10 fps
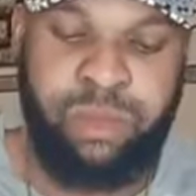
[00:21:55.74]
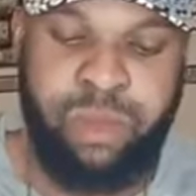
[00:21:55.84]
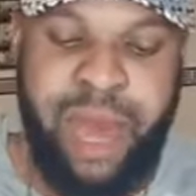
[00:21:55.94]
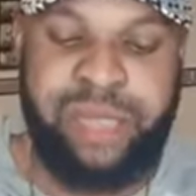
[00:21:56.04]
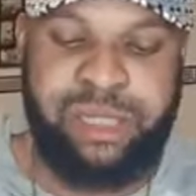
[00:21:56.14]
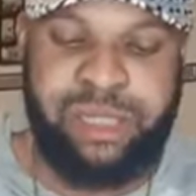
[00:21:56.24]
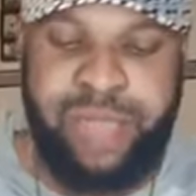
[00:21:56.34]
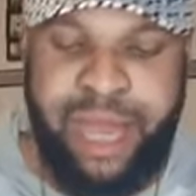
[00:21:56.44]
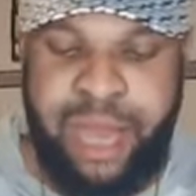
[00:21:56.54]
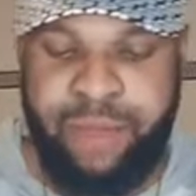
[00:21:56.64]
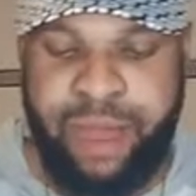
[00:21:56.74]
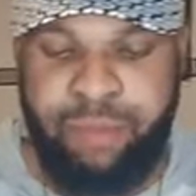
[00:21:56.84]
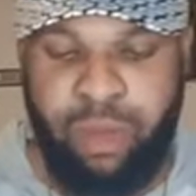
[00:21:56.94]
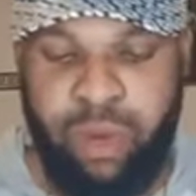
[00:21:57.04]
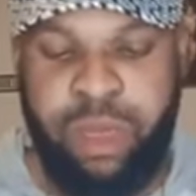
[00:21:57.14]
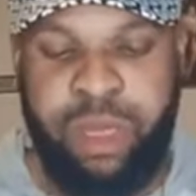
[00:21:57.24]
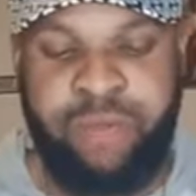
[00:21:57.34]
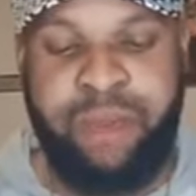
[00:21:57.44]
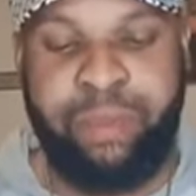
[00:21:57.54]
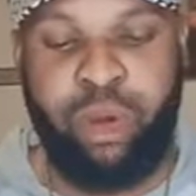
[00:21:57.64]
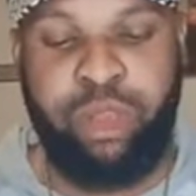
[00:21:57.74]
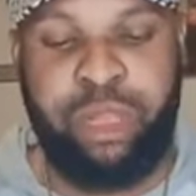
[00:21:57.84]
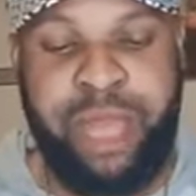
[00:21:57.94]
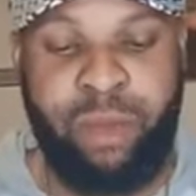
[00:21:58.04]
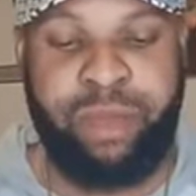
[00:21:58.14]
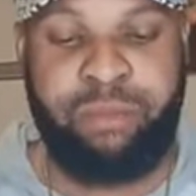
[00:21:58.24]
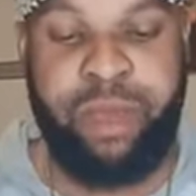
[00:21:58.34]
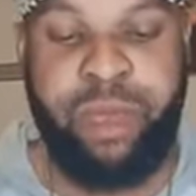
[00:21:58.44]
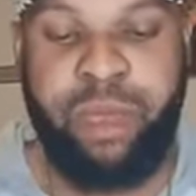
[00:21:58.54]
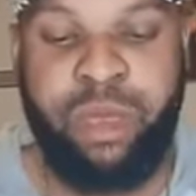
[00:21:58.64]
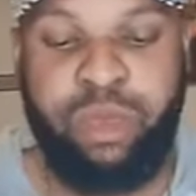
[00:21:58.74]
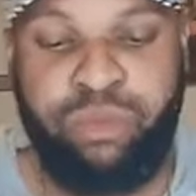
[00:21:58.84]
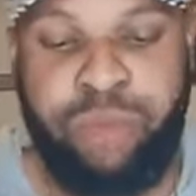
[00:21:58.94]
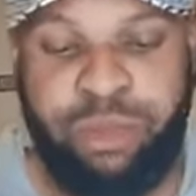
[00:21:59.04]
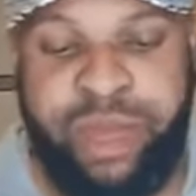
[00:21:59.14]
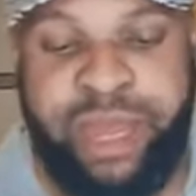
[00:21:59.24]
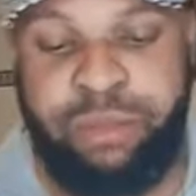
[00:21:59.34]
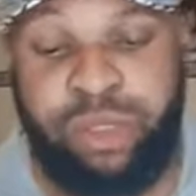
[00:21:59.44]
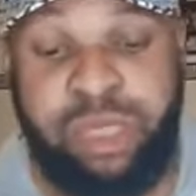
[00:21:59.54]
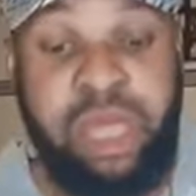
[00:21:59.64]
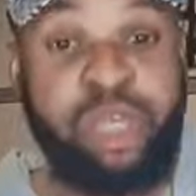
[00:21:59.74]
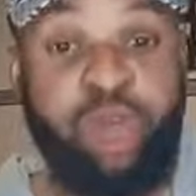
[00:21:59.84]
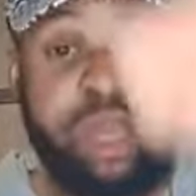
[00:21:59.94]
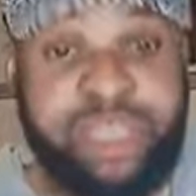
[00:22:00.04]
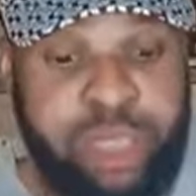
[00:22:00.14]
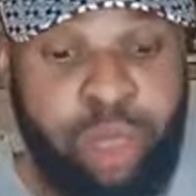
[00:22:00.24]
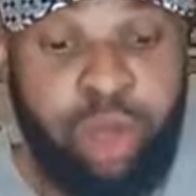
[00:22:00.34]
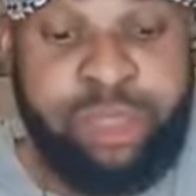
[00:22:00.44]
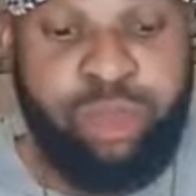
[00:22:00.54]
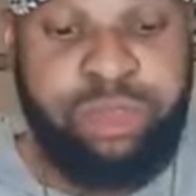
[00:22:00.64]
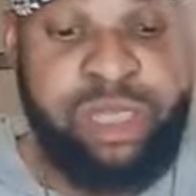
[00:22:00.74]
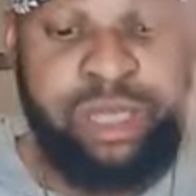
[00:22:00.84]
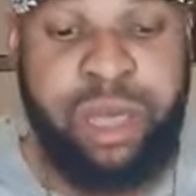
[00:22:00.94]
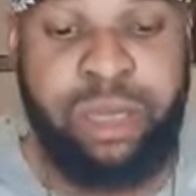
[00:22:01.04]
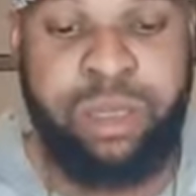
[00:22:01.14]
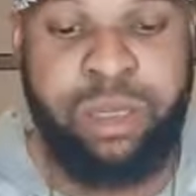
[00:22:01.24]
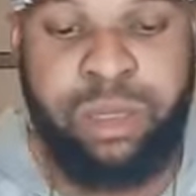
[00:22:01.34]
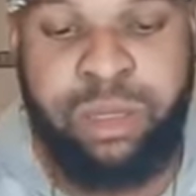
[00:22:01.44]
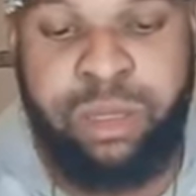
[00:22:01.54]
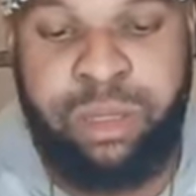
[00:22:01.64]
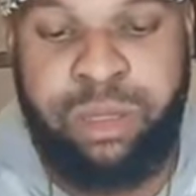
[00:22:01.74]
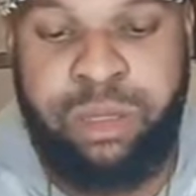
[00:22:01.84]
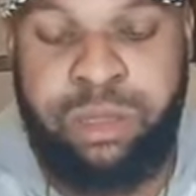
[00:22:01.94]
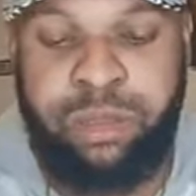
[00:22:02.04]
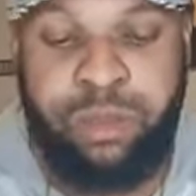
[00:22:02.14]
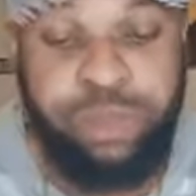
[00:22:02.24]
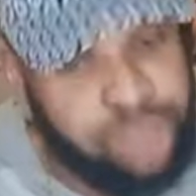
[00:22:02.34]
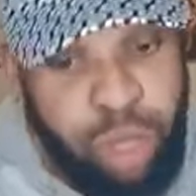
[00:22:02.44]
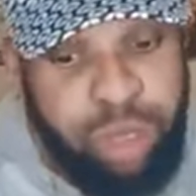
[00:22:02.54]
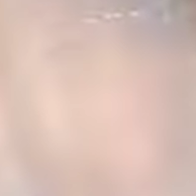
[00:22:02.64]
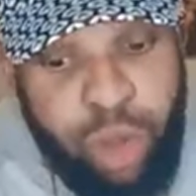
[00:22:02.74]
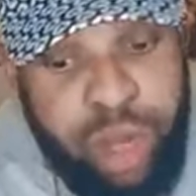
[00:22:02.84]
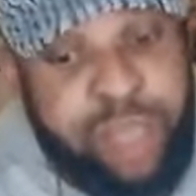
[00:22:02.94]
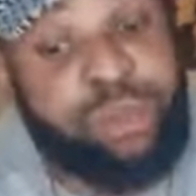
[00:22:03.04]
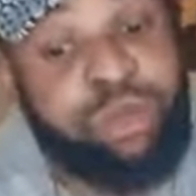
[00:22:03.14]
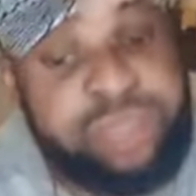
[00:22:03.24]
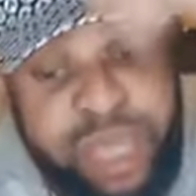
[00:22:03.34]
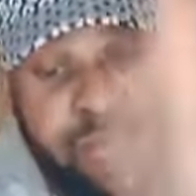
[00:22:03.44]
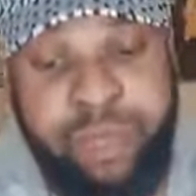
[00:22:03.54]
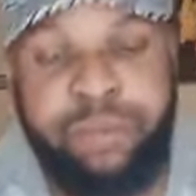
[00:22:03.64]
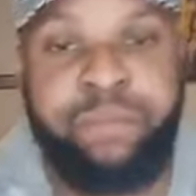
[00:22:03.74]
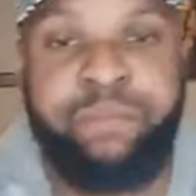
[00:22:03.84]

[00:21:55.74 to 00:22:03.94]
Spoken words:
Ah, Zaga Wagmo. If I be all that way, no ban what you are. Only see, only today now. See, only today.